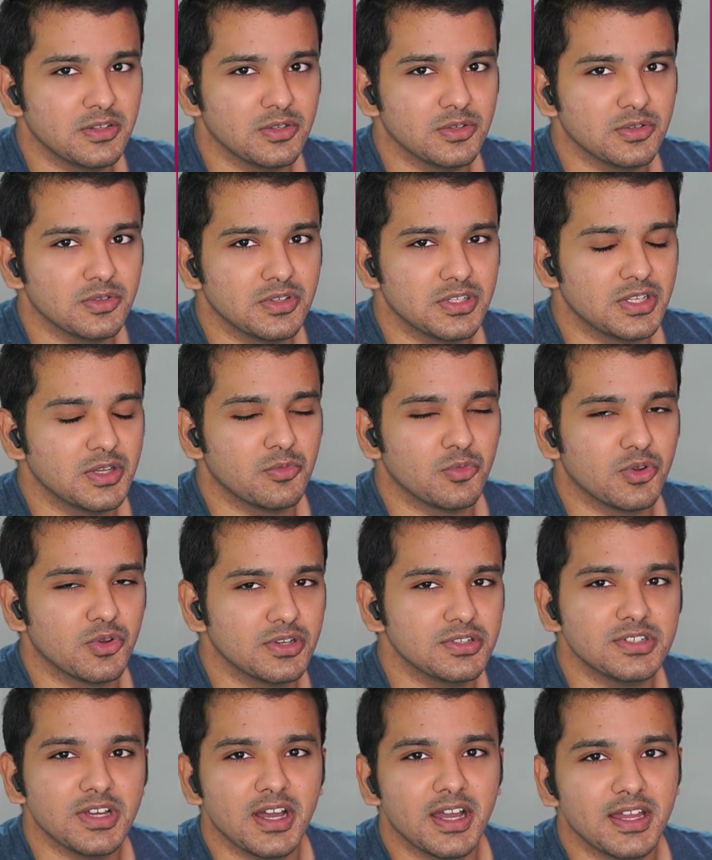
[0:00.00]
you know it didn't
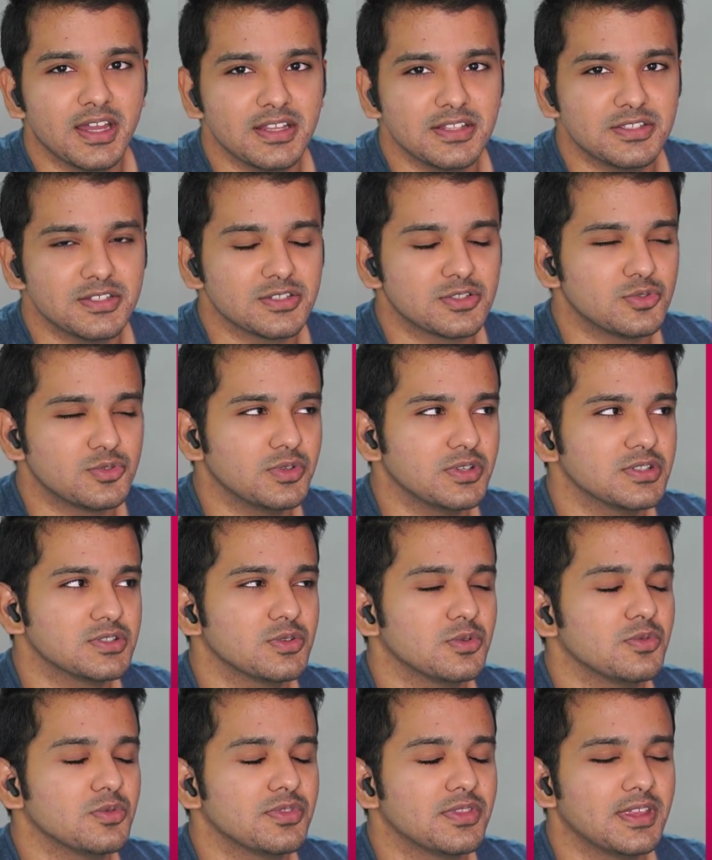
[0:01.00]
want to die and it's just doing
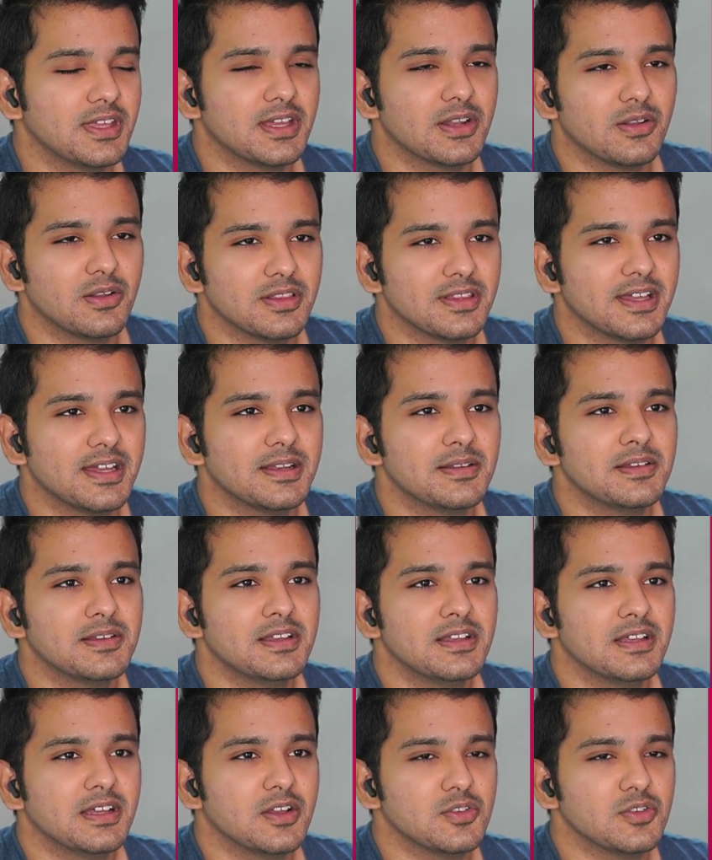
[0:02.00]
its own thing and all that